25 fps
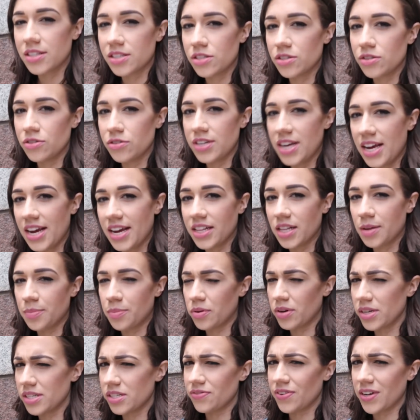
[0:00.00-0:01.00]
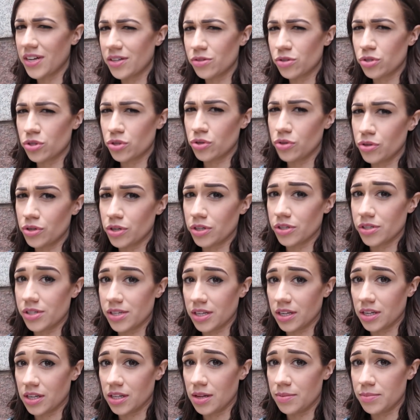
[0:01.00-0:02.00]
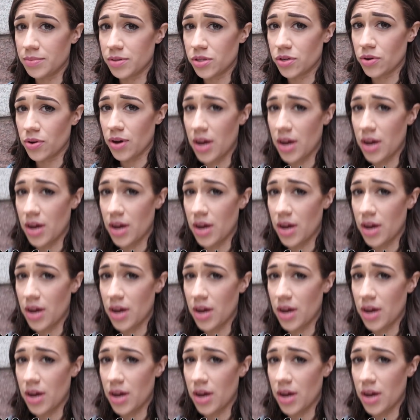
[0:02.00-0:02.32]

It's a new day, and the boys found scooters in Columbus,